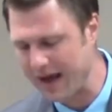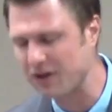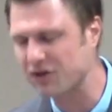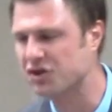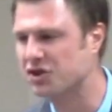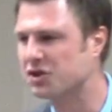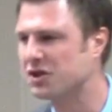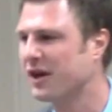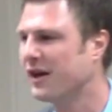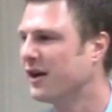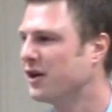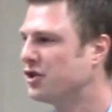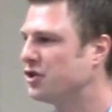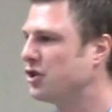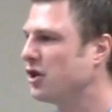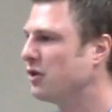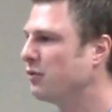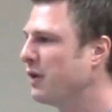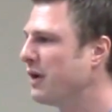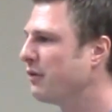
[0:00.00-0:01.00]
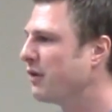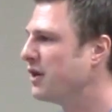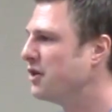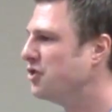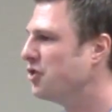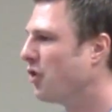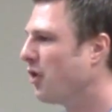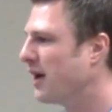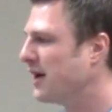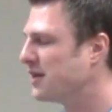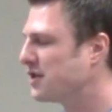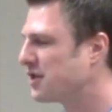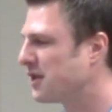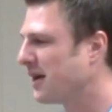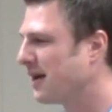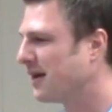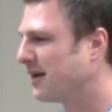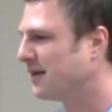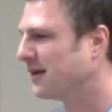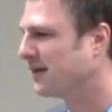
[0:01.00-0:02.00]
else should we rejoice
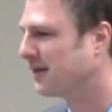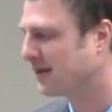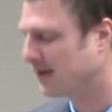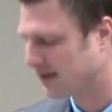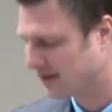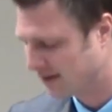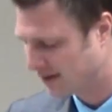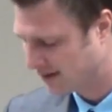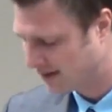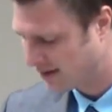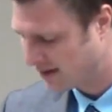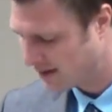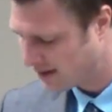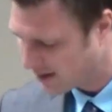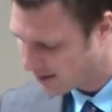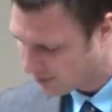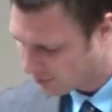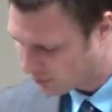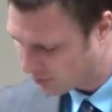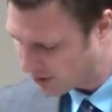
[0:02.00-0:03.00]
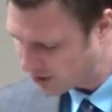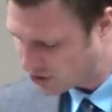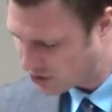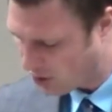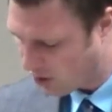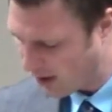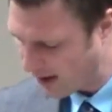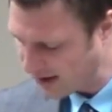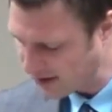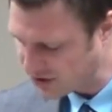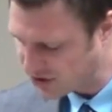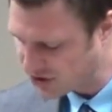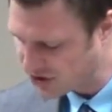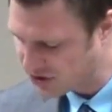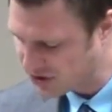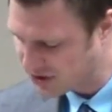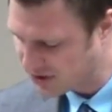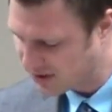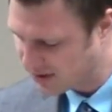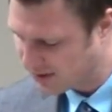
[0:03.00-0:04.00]
in?
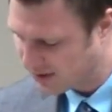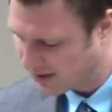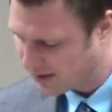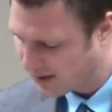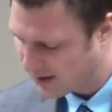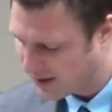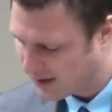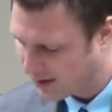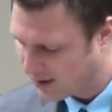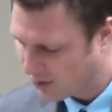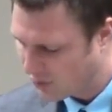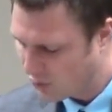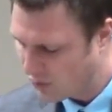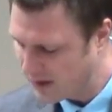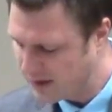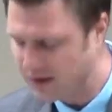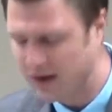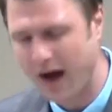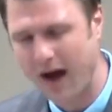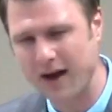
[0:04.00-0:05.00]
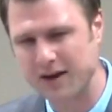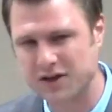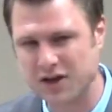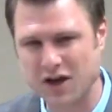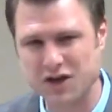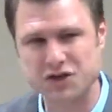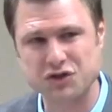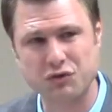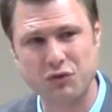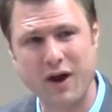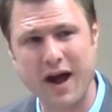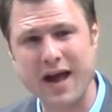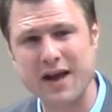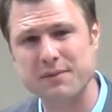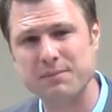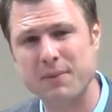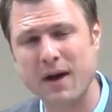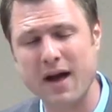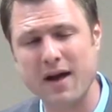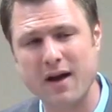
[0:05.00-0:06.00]
Rejoice when God does
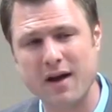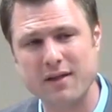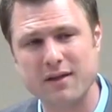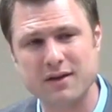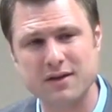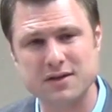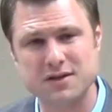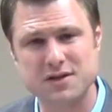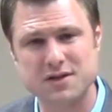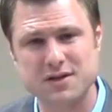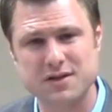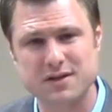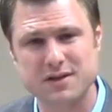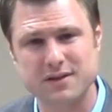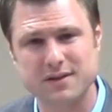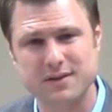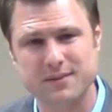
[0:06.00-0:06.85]
right by others